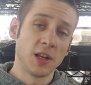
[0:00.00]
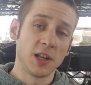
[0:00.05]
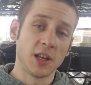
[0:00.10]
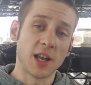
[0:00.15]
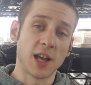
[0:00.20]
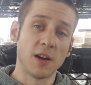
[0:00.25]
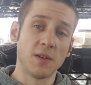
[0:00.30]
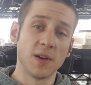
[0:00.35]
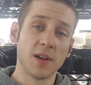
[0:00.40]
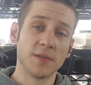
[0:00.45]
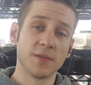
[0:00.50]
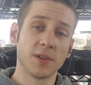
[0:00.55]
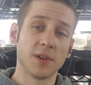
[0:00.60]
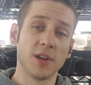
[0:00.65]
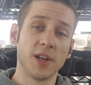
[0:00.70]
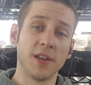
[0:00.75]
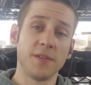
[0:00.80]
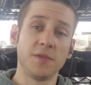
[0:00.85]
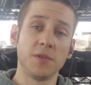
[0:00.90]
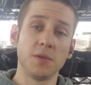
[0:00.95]
However,
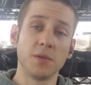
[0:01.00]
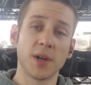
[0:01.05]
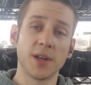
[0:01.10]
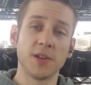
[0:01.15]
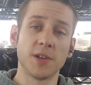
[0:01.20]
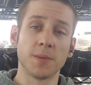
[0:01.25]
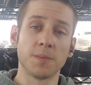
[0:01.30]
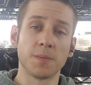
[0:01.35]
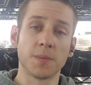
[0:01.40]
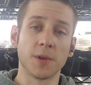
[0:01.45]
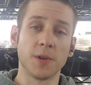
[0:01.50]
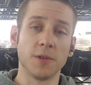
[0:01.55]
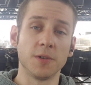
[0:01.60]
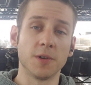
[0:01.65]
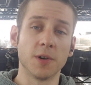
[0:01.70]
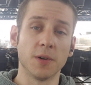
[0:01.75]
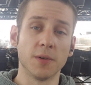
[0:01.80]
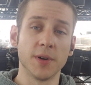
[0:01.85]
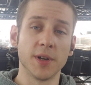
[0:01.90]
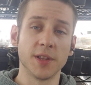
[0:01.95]
if you end up
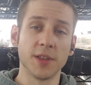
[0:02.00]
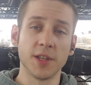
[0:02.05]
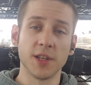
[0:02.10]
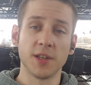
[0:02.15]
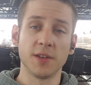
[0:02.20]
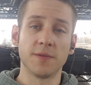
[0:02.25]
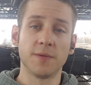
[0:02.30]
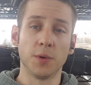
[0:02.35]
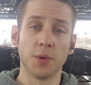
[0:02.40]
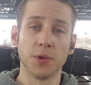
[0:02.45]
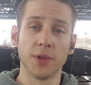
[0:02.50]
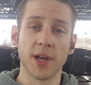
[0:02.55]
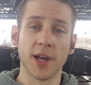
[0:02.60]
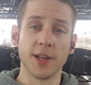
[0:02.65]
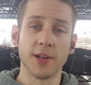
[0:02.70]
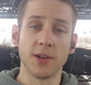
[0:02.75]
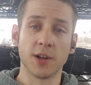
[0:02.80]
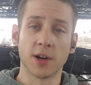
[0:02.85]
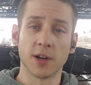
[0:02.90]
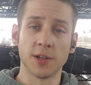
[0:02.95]
going the full
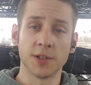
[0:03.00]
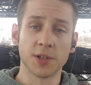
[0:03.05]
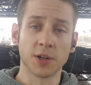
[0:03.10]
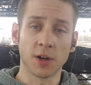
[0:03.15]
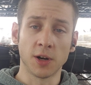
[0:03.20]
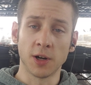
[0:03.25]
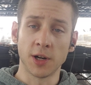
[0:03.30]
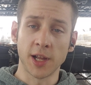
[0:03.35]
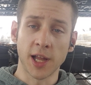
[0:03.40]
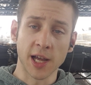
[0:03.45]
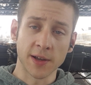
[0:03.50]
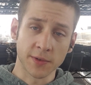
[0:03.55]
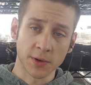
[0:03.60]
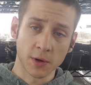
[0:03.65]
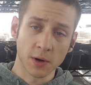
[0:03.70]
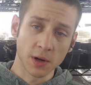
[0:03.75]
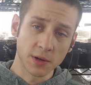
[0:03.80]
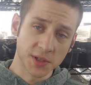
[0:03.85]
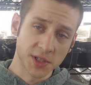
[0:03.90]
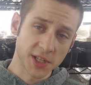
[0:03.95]
9 yards or already have a
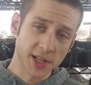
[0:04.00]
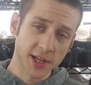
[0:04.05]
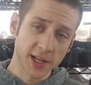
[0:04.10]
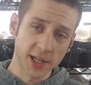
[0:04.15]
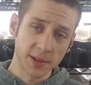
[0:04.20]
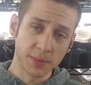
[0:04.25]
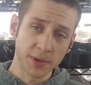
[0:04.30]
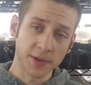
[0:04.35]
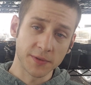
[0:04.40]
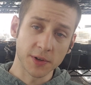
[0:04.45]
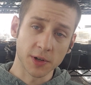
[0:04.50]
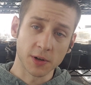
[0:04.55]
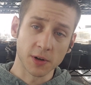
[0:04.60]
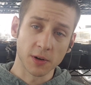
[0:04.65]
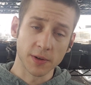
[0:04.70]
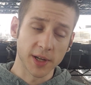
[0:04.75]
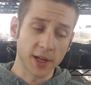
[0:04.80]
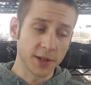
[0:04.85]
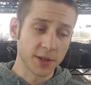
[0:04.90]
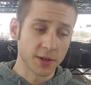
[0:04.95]
grow setup, if you're
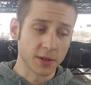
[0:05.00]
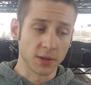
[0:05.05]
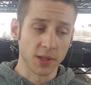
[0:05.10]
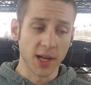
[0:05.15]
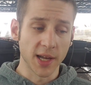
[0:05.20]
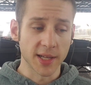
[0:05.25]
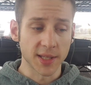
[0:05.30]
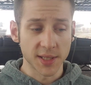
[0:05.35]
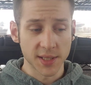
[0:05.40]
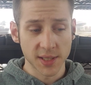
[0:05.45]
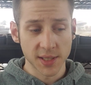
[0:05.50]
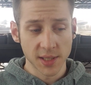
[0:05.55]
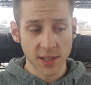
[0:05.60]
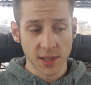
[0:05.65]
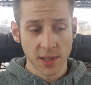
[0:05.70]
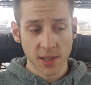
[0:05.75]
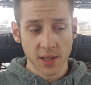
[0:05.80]
growing under lights,